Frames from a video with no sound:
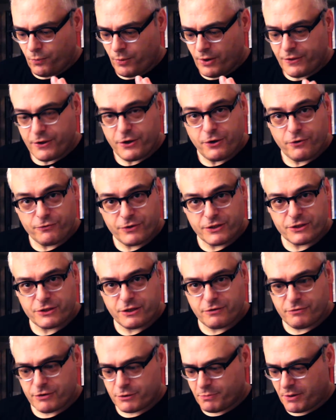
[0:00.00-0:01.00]
Where the
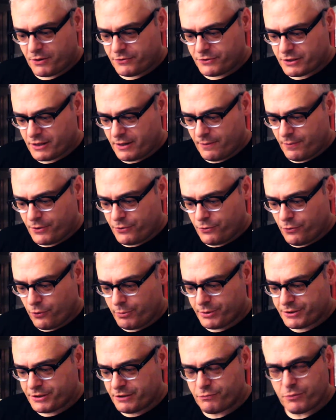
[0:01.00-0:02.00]
heuristic response and the
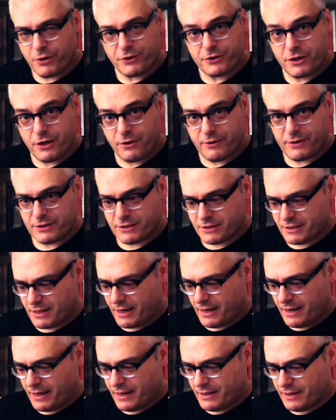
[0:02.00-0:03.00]
normative one
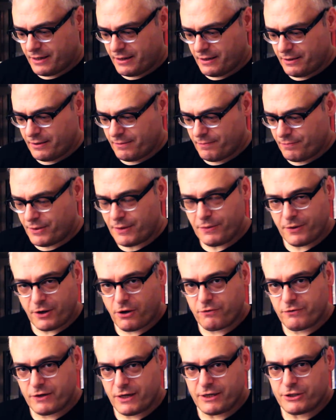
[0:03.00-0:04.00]
coincide, then the
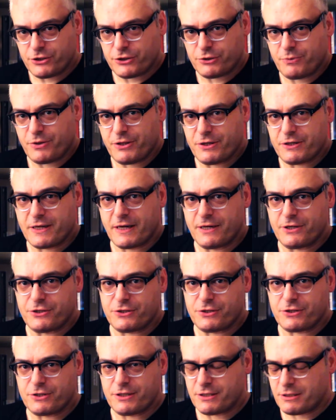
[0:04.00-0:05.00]
correlation with
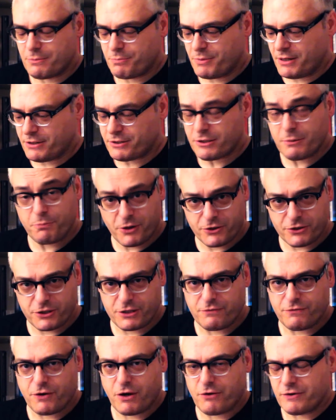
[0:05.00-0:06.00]
intelligence disappears, the
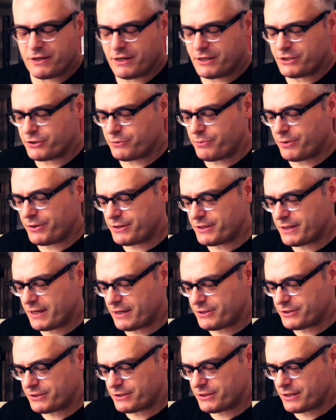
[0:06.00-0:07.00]
positive correlation with
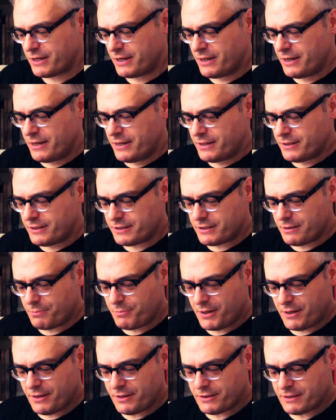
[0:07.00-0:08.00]
intelligence
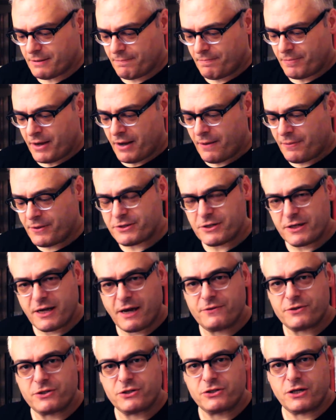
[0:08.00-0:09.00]
disappears. And this
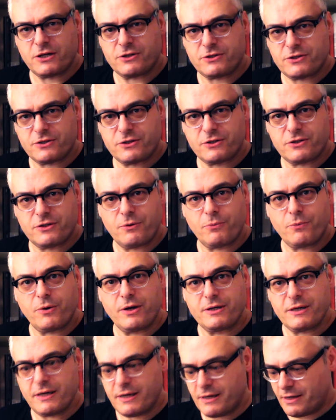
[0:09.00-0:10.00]
again suggests that
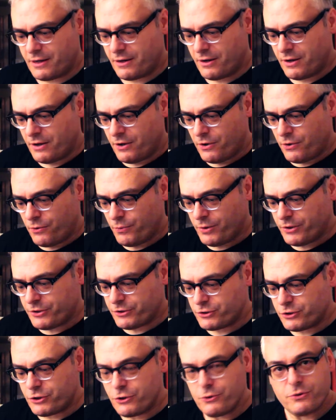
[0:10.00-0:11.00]
we're dealing
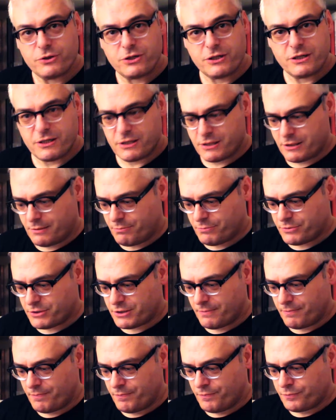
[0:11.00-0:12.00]
with two
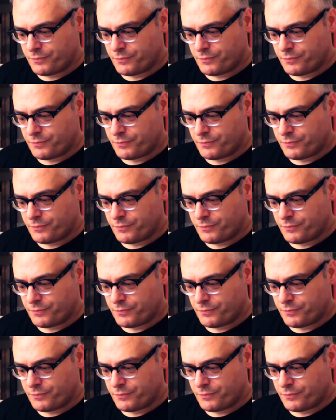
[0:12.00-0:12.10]
systems,